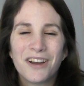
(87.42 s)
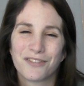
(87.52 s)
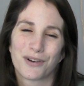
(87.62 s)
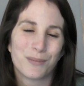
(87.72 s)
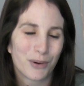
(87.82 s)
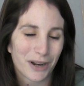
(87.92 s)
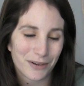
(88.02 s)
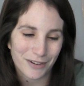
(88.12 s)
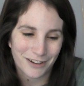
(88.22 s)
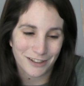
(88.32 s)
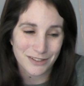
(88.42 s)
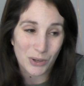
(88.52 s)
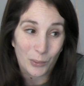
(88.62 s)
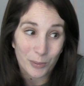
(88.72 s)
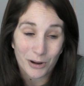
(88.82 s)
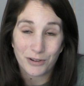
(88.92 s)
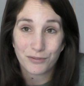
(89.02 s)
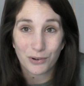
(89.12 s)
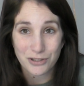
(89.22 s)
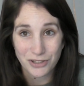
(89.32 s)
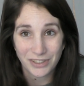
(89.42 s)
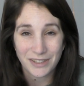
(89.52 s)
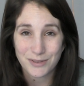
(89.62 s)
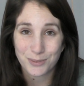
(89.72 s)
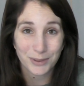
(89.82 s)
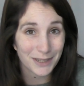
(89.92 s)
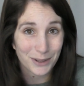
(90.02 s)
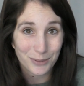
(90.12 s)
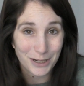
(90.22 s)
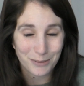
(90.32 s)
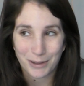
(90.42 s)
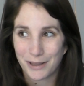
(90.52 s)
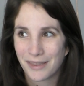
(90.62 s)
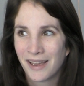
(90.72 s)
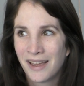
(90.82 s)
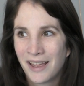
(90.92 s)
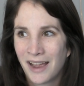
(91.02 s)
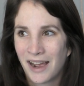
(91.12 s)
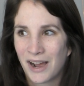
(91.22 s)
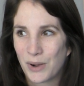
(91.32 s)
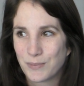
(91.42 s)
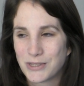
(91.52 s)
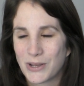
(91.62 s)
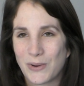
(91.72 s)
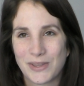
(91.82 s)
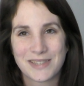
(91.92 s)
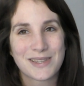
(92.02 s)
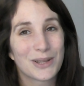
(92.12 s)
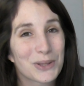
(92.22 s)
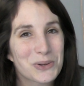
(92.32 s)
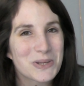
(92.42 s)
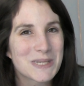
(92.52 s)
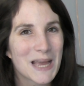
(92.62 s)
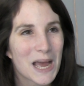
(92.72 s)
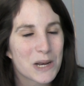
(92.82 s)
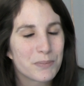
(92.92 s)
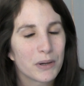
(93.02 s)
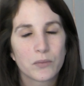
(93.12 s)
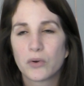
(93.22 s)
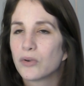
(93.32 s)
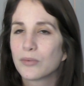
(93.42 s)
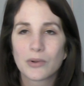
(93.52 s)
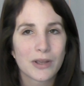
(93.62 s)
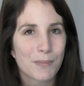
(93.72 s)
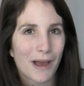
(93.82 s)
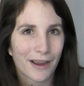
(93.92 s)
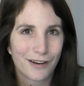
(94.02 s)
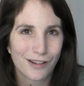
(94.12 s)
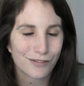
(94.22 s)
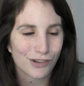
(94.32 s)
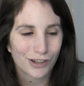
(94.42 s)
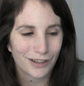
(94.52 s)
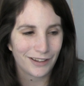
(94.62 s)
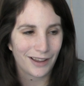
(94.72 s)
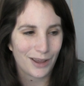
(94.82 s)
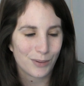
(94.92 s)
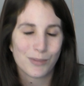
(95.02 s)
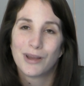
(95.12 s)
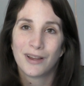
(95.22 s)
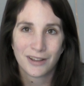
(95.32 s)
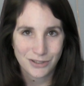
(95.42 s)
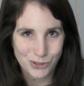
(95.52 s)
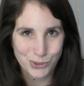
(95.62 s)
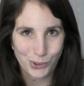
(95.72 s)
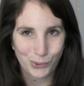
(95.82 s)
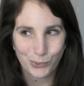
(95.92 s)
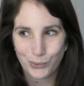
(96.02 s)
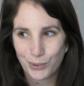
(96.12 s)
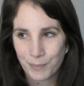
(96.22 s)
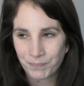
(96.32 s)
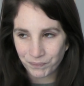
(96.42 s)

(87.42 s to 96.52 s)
from what I read in October, unfortunately. It was a really good reading month. Um, so that's a little sad, but we'll, we'll get back into the vlogging game soon,